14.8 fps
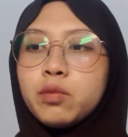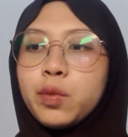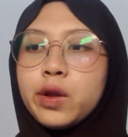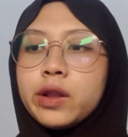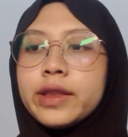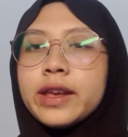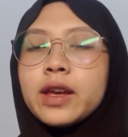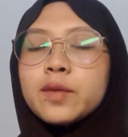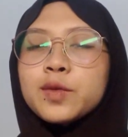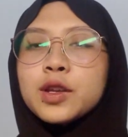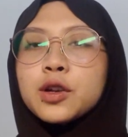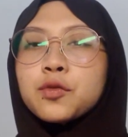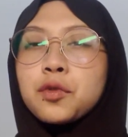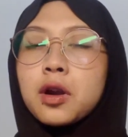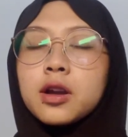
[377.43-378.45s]
building up
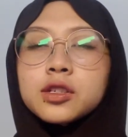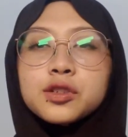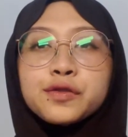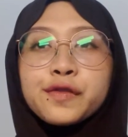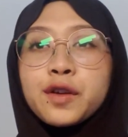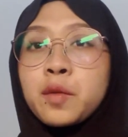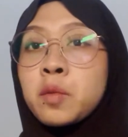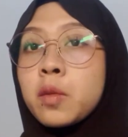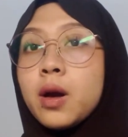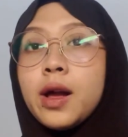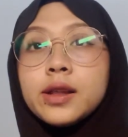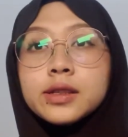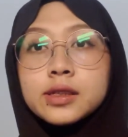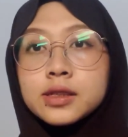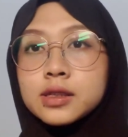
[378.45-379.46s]
the grudge for
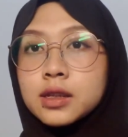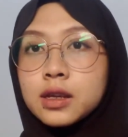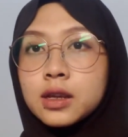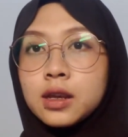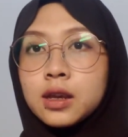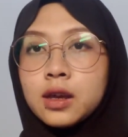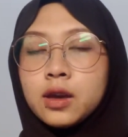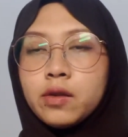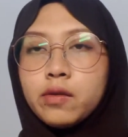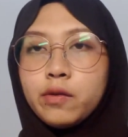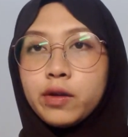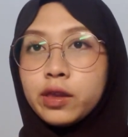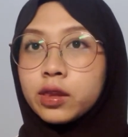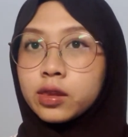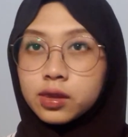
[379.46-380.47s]
months
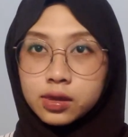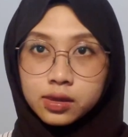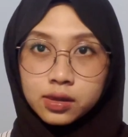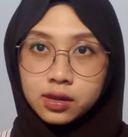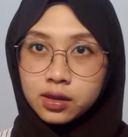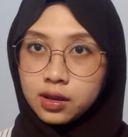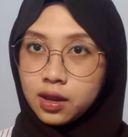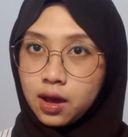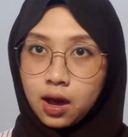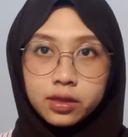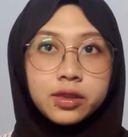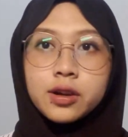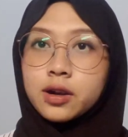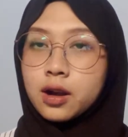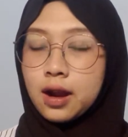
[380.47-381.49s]
with the
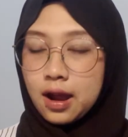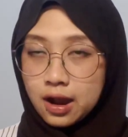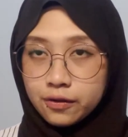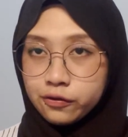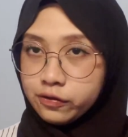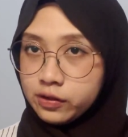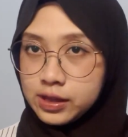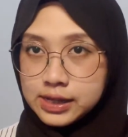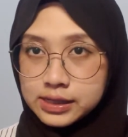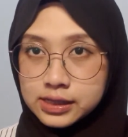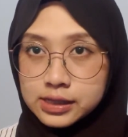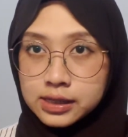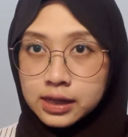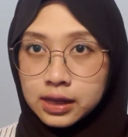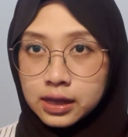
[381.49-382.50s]
other
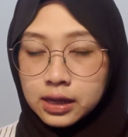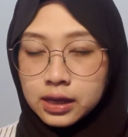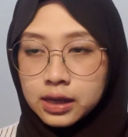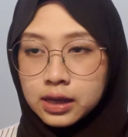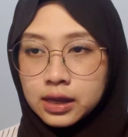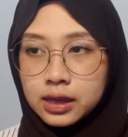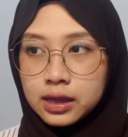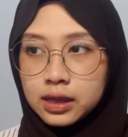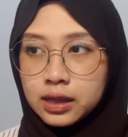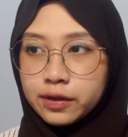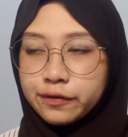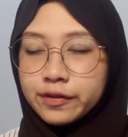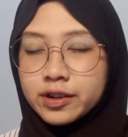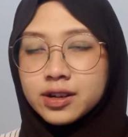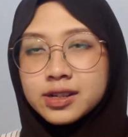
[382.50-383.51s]
conflicts, it
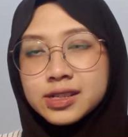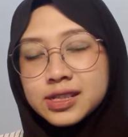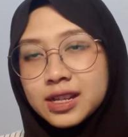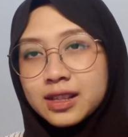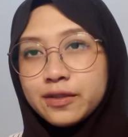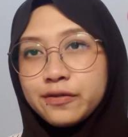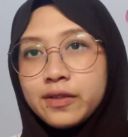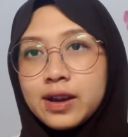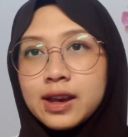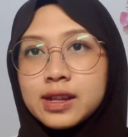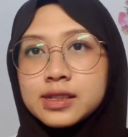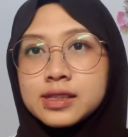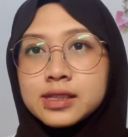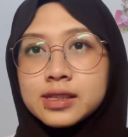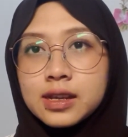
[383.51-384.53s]
further
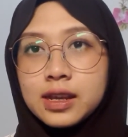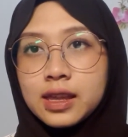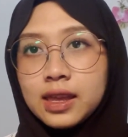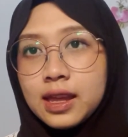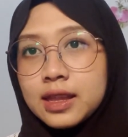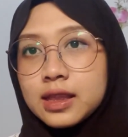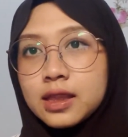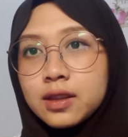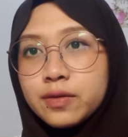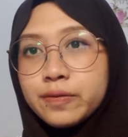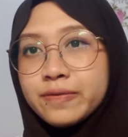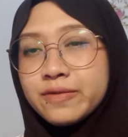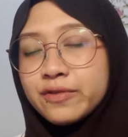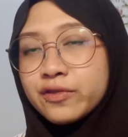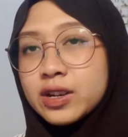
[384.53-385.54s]
signifies again the
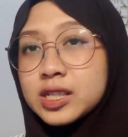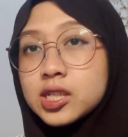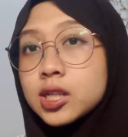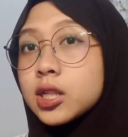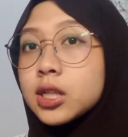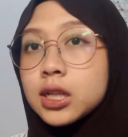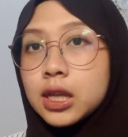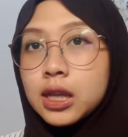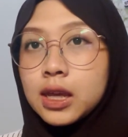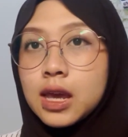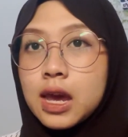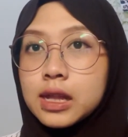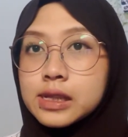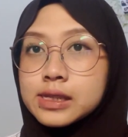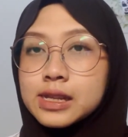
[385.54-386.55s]
fragility
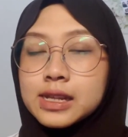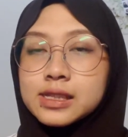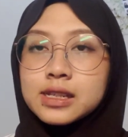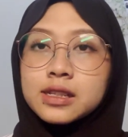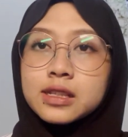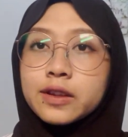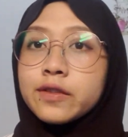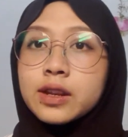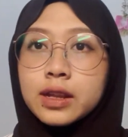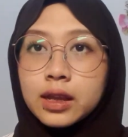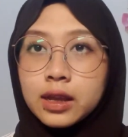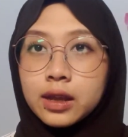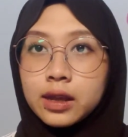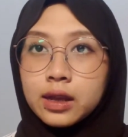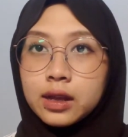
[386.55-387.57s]
and
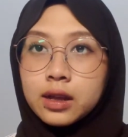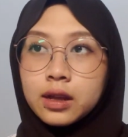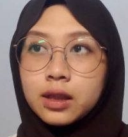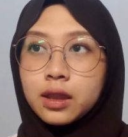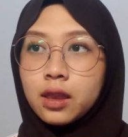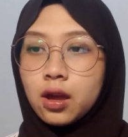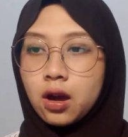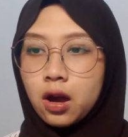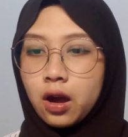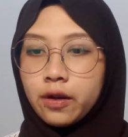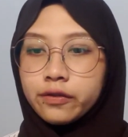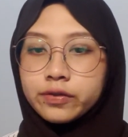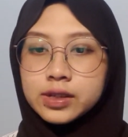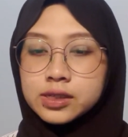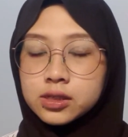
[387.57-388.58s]
sensitivity of
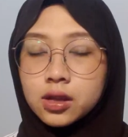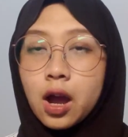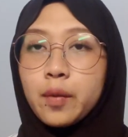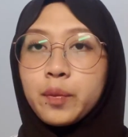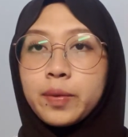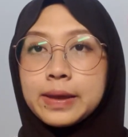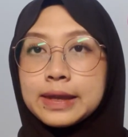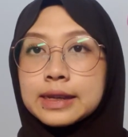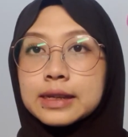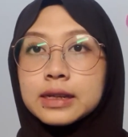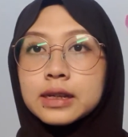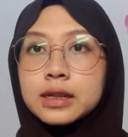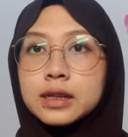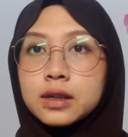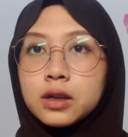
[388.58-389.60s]
this topic,
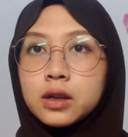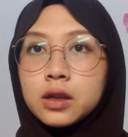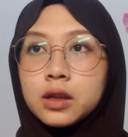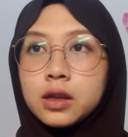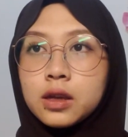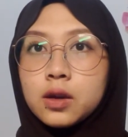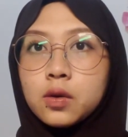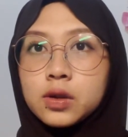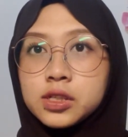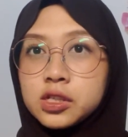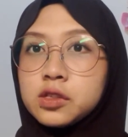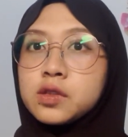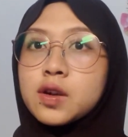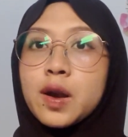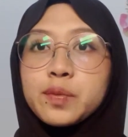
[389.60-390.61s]
which
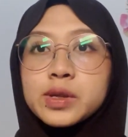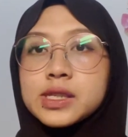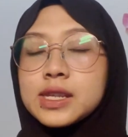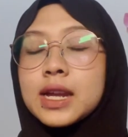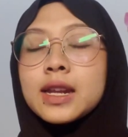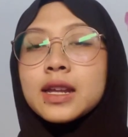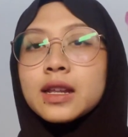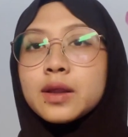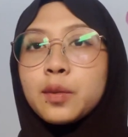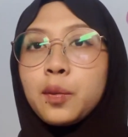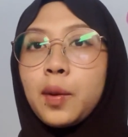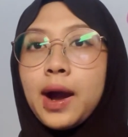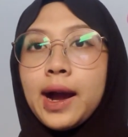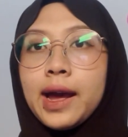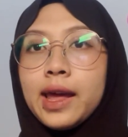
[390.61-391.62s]
is represented
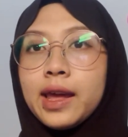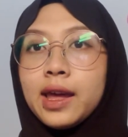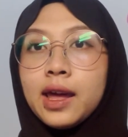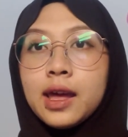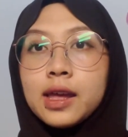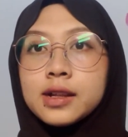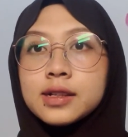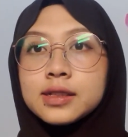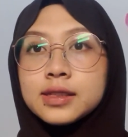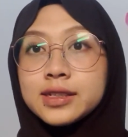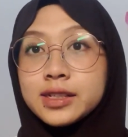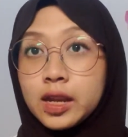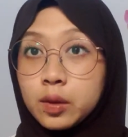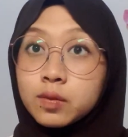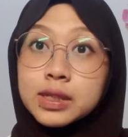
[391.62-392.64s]
by the
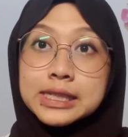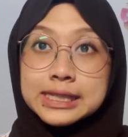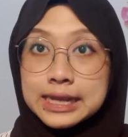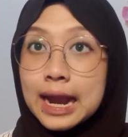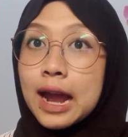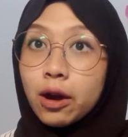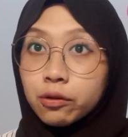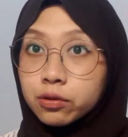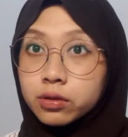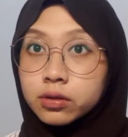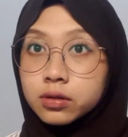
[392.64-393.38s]
nameless town.